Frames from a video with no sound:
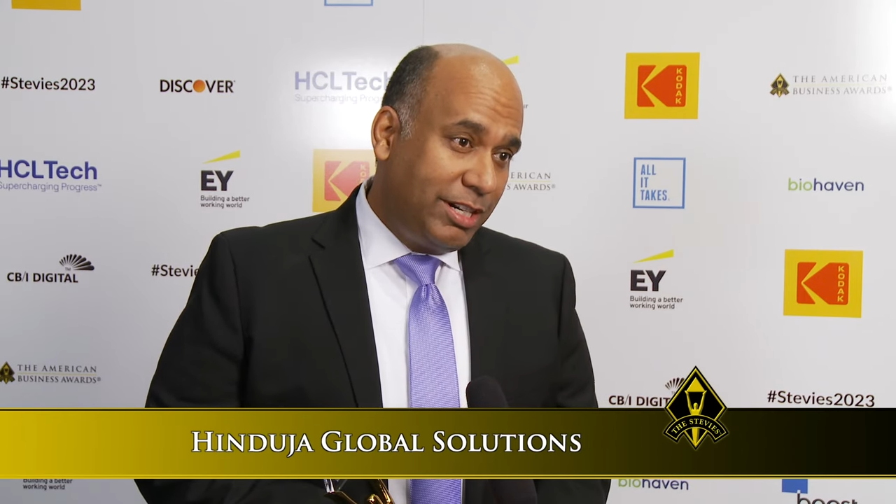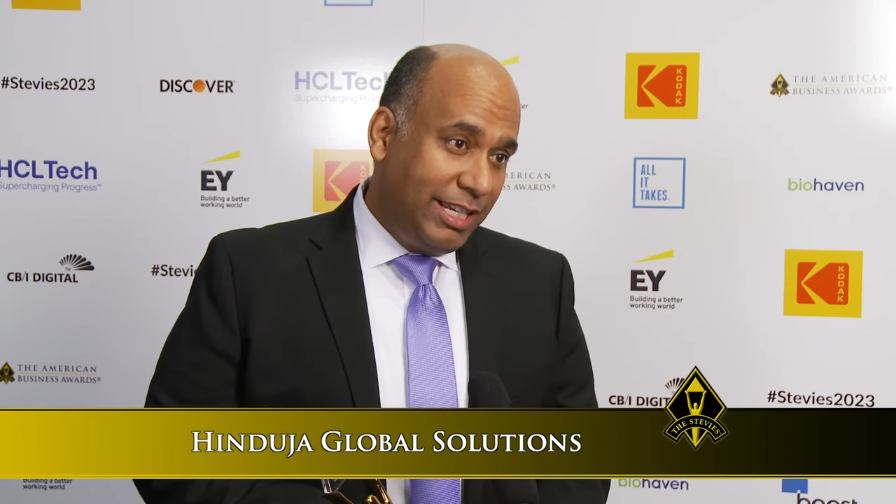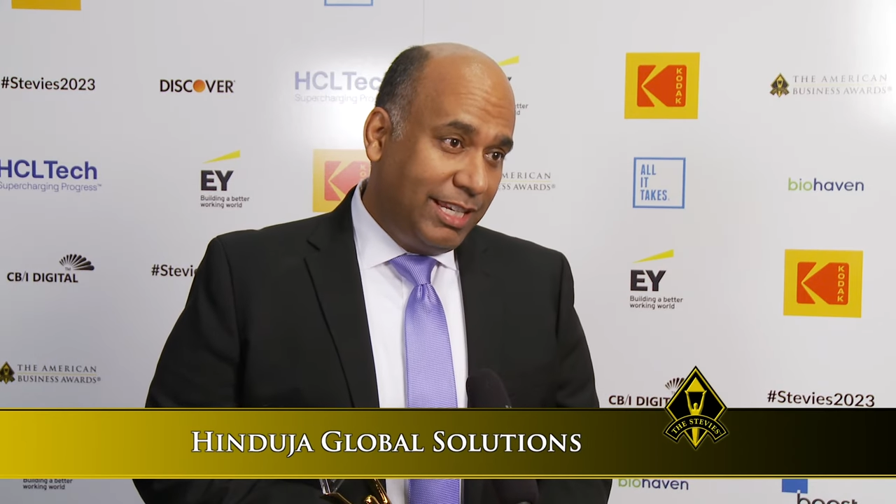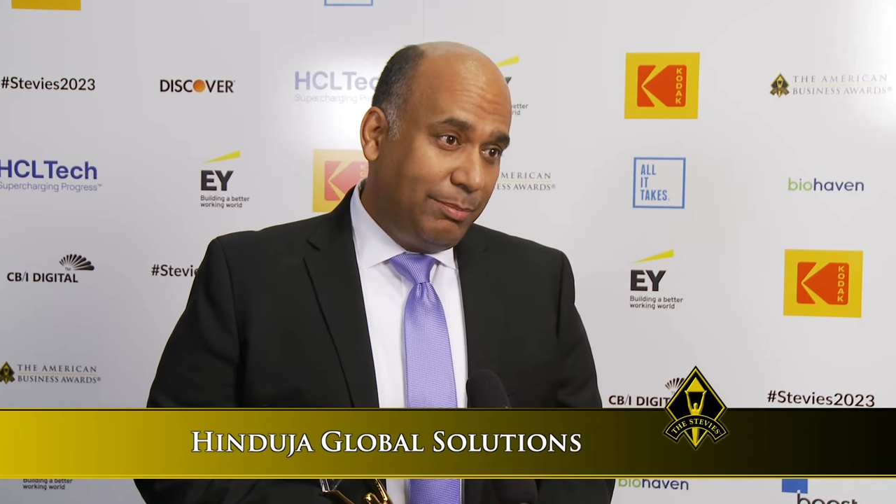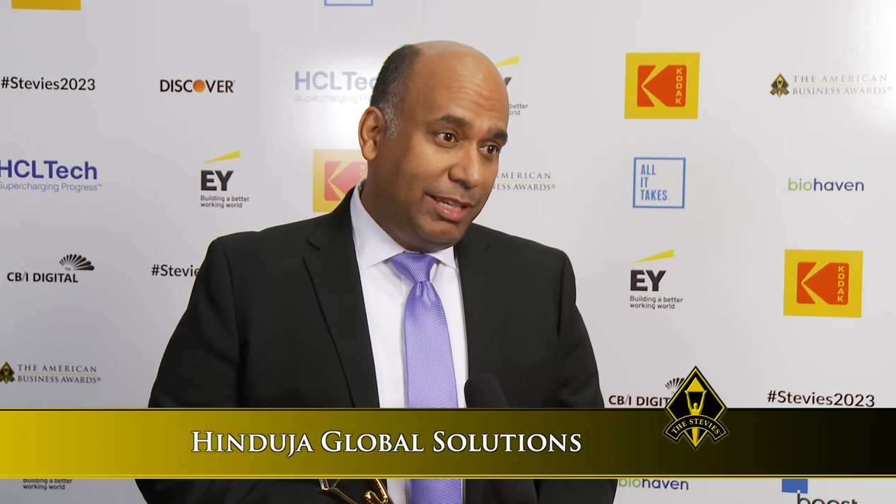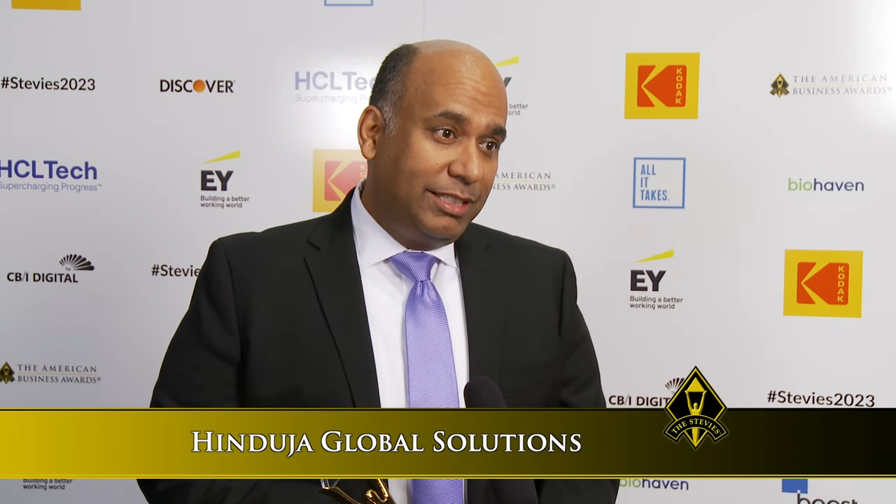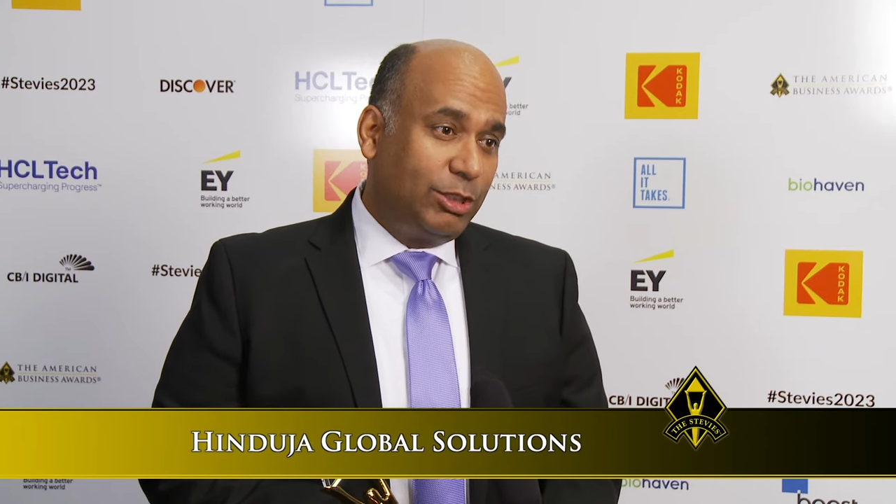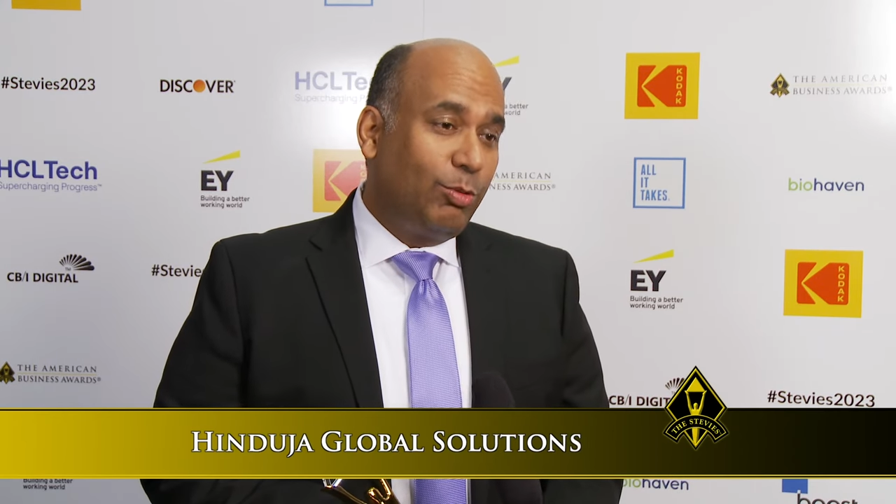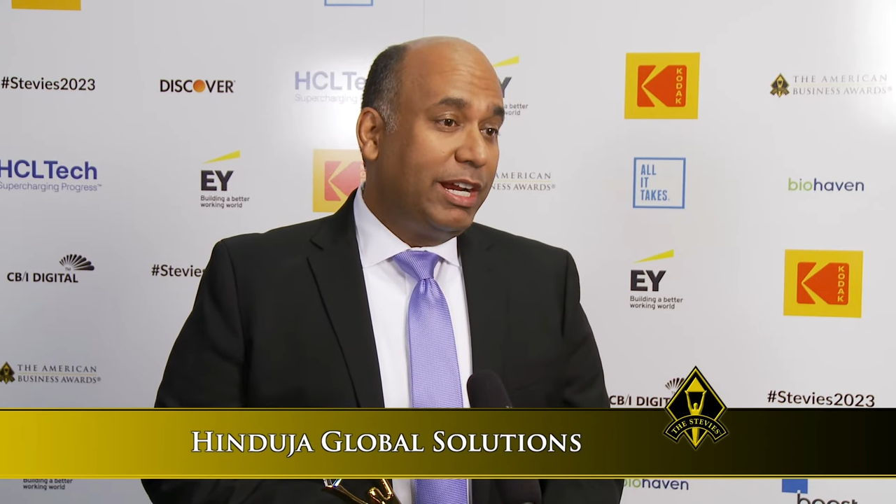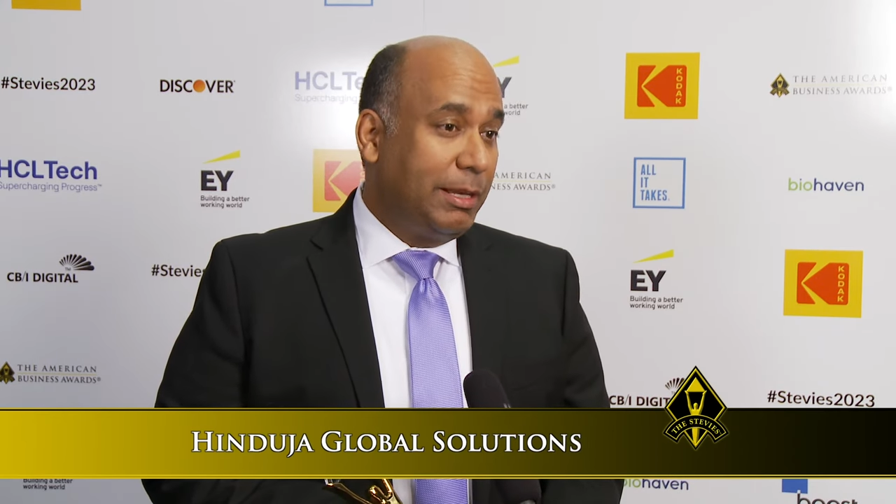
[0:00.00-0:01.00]
really means
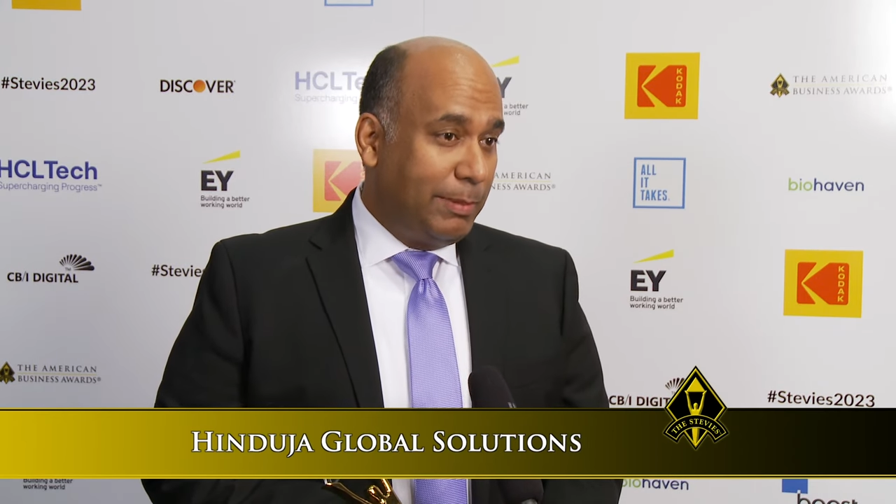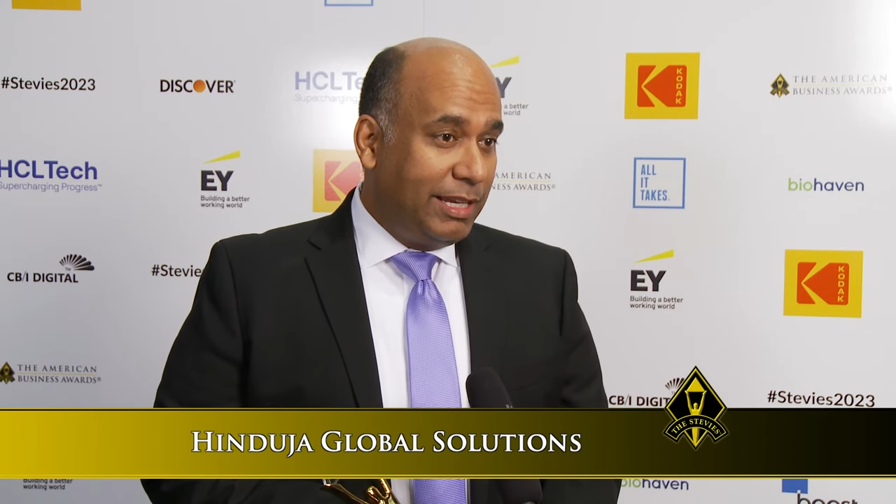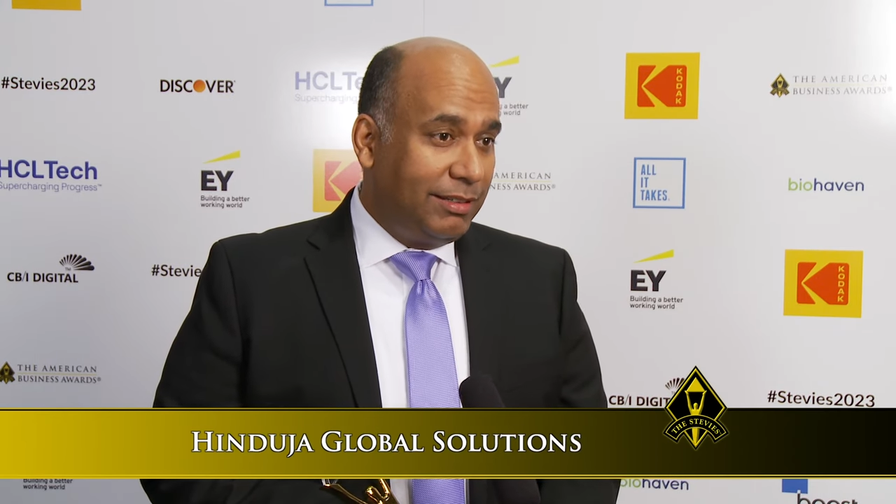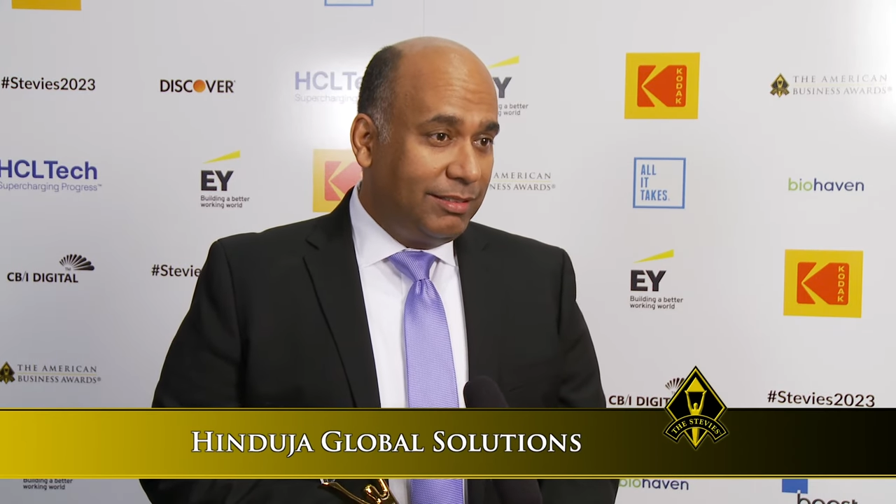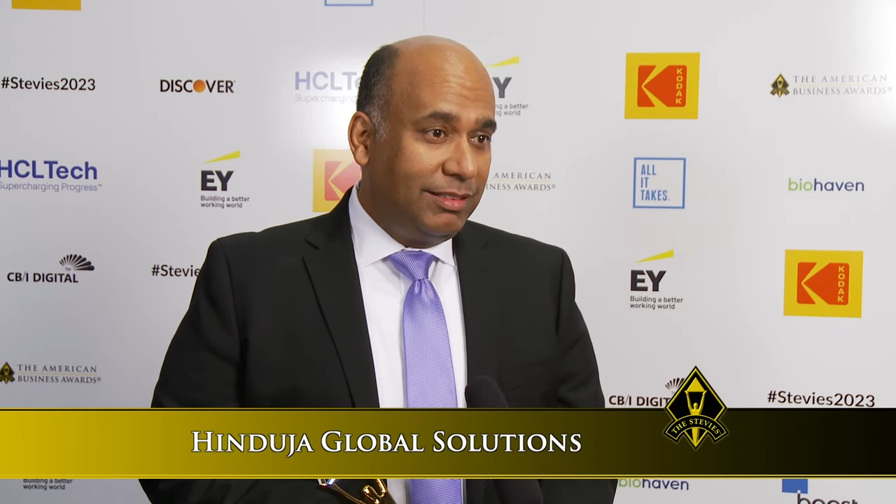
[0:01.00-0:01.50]
quite a bit.